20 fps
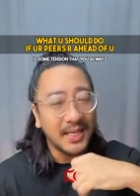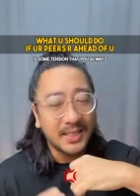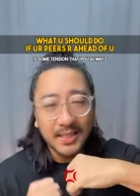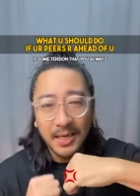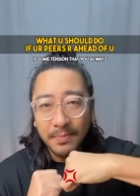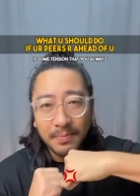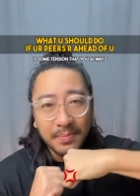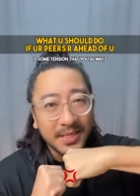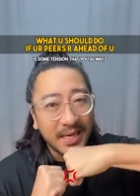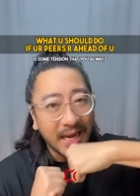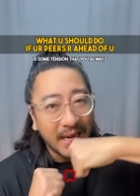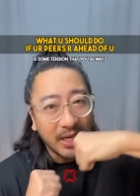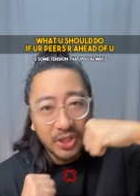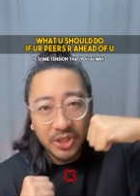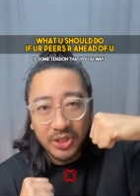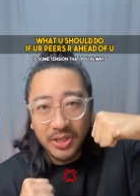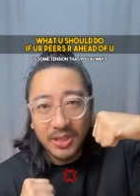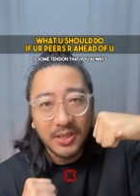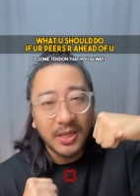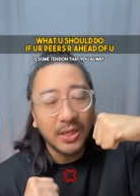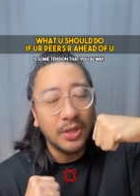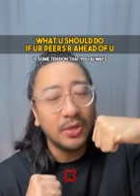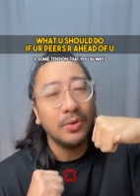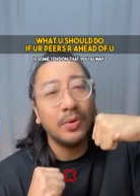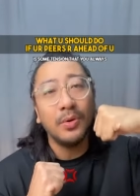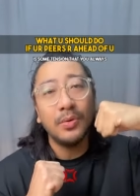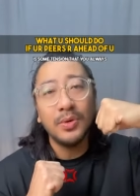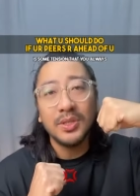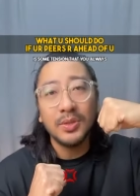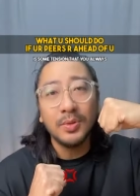is some tension that
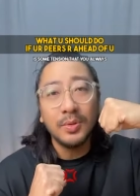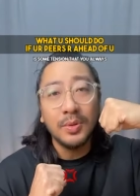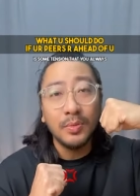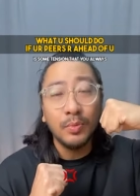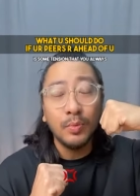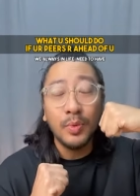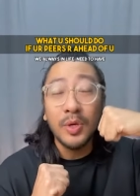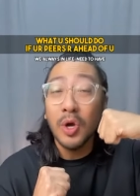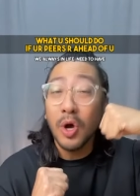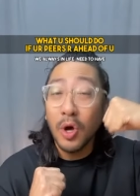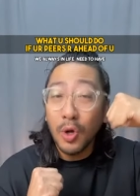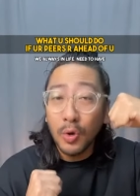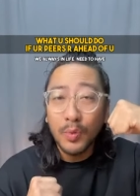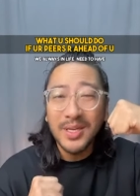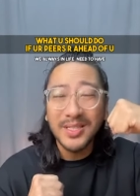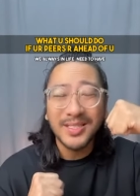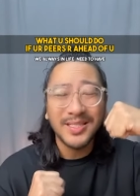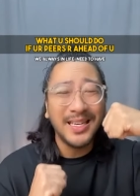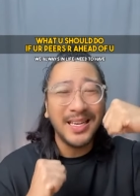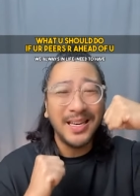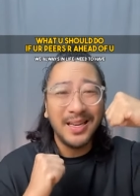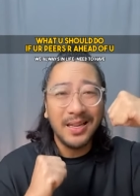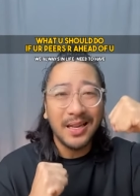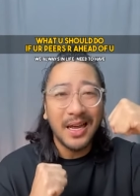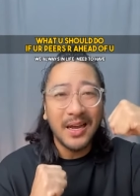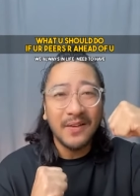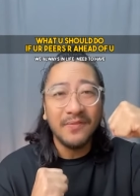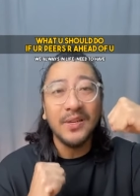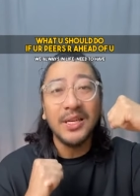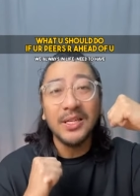you always we always in
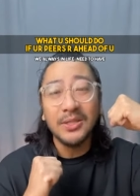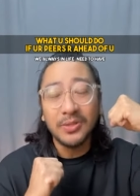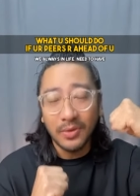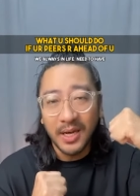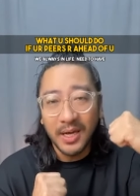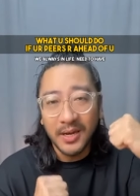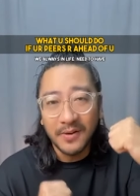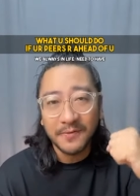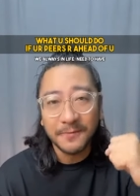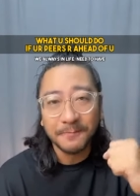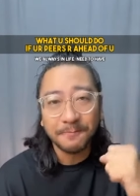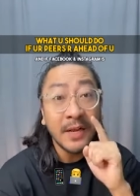life needs to have.